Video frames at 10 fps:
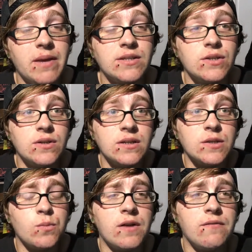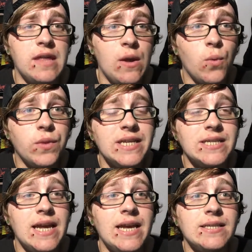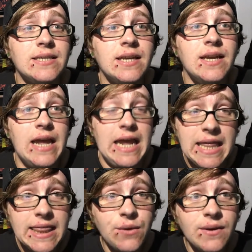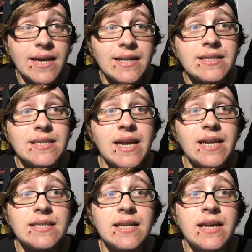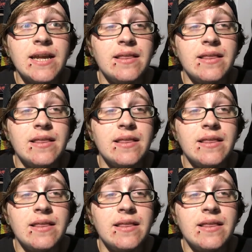Massachusetts is one of the only states in the United States